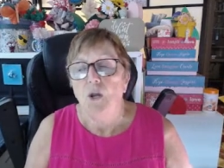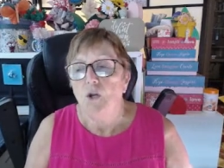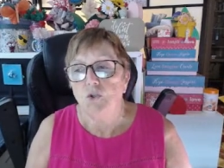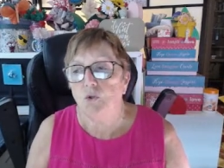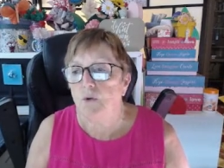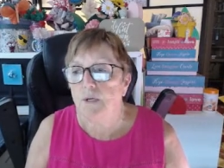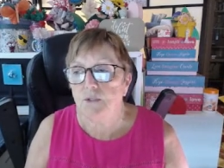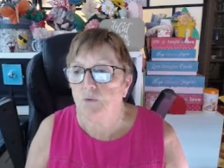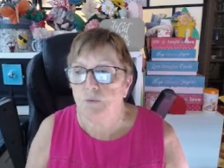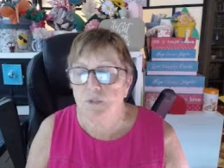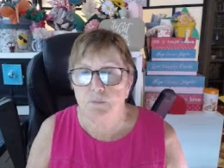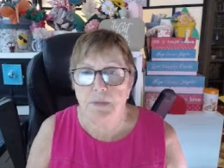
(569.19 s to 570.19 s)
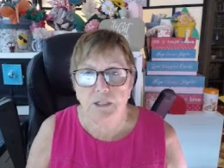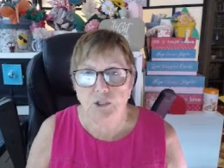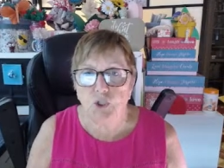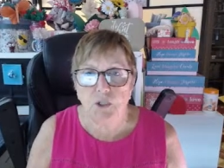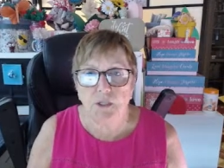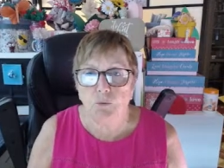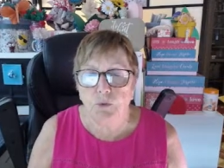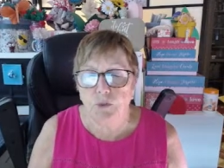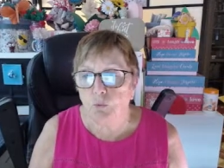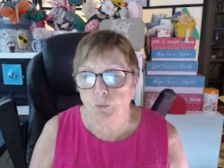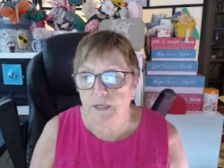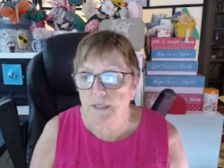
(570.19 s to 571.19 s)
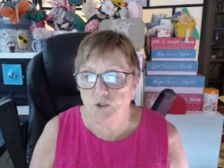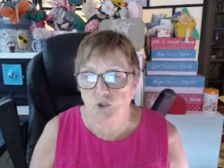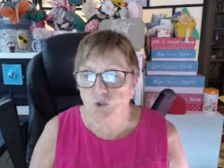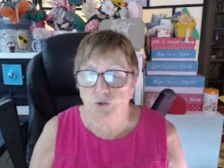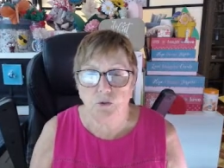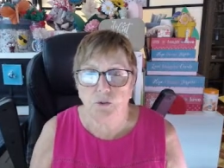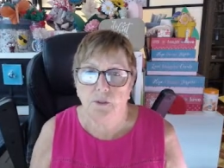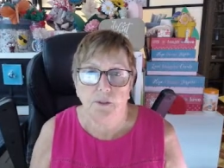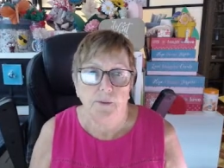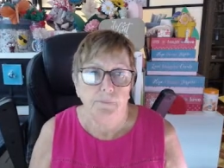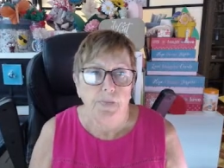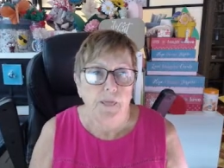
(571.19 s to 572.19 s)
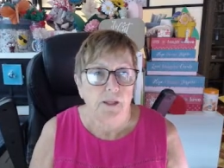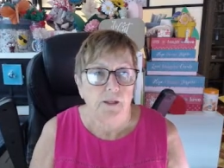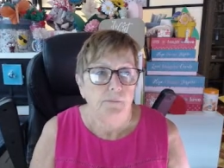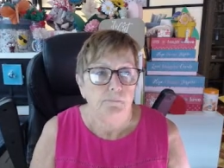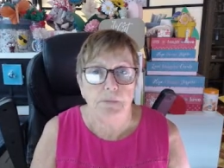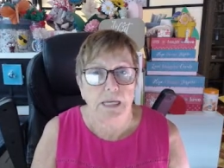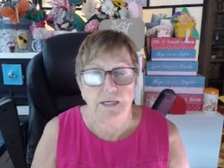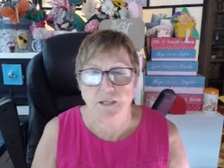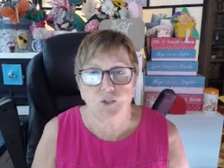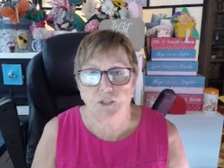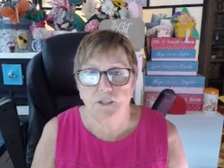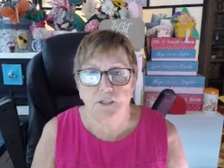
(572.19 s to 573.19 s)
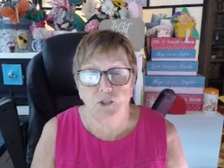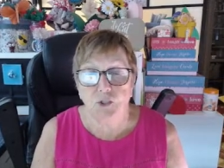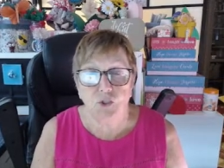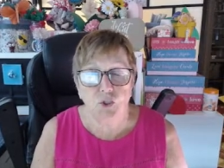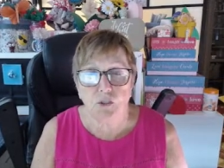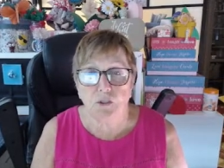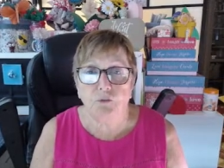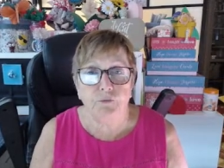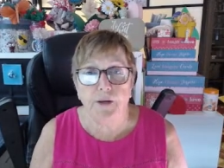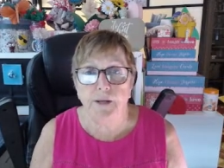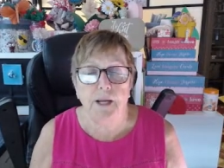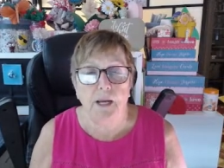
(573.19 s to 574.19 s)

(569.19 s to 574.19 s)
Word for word: So as I was mentioning with the Ranger, makes. This is just fun.